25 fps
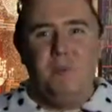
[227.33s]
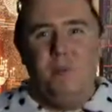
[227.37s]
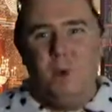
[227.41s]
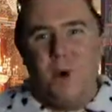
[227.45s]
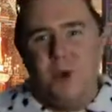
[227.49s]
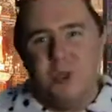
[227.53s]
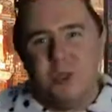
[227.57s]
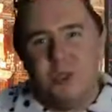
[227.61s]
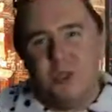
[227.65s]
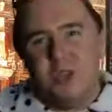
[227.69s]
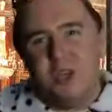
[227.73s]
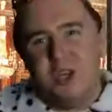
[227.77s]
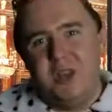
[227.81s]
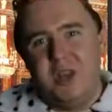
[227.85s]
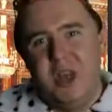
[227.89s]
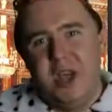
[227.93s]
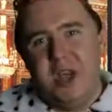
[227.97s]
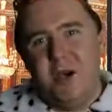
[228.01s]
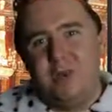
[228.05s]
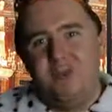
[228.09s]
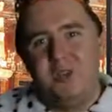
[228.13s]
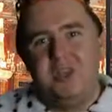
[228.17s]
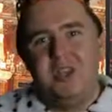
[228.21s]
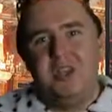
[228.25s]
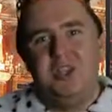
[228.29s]
watching
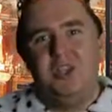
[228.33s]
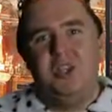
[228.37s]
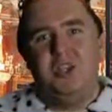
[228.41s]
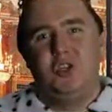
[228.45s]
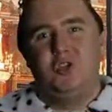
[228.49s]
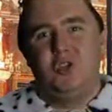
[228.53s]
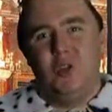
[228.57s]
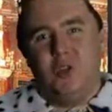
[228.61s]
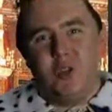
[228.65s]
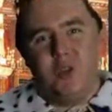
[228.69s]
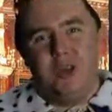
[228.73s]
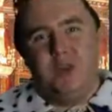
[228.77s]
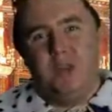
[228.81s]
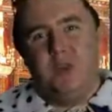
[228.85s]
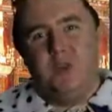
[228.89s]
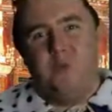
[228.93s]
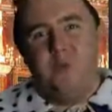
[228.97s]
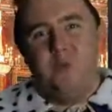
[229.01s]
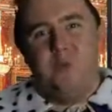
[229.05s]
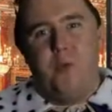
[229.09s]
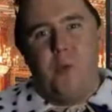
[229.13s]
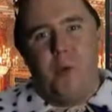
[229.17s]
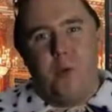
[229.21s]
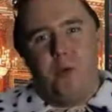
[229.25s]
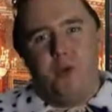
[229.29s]
how
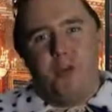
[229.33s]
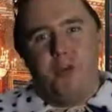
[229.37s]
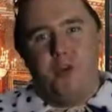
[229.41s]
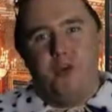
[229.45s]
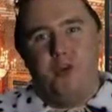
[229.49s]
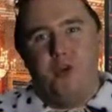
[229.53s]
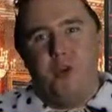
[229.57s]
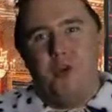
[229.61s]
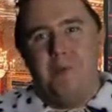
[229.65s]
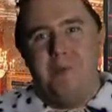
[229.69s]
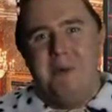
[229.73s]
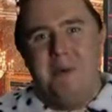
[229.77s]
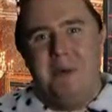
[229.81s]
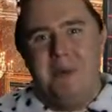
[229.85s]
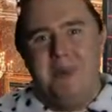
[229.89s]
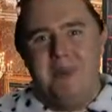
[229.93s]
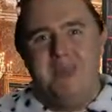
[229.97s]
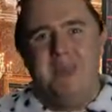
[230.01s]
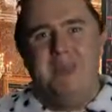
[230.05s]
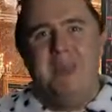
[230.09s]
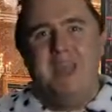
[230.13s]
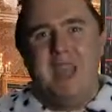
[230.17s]
destructive Braun Strowman is